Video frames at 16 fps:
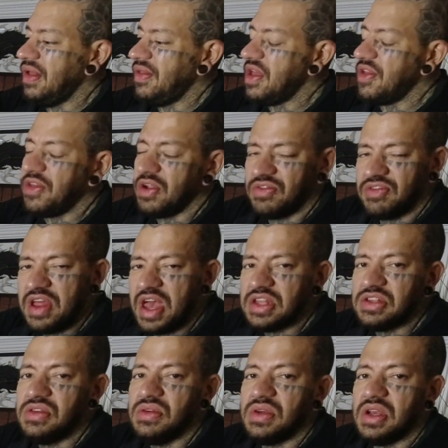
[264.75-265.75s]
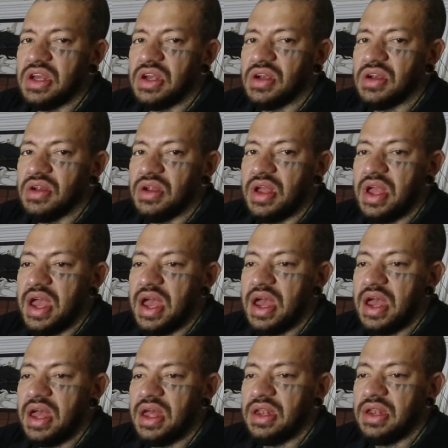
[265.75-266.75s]
that there's tattoo gear,
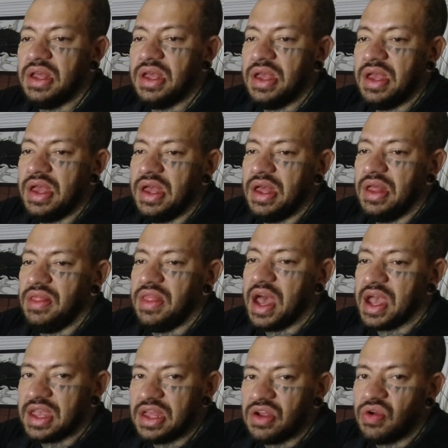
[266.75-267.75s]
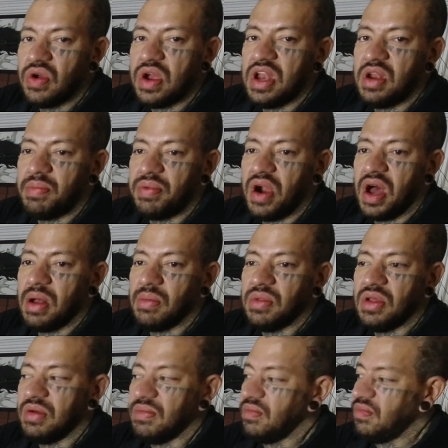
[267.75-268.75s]
and that can create a
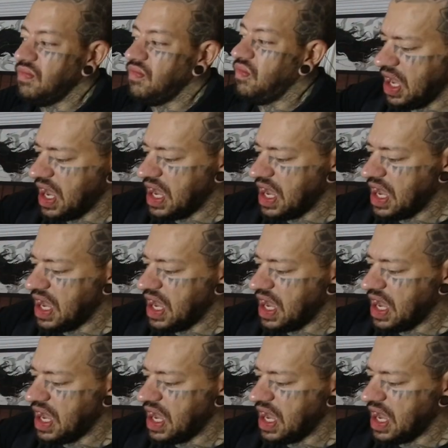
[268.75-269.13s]
problem.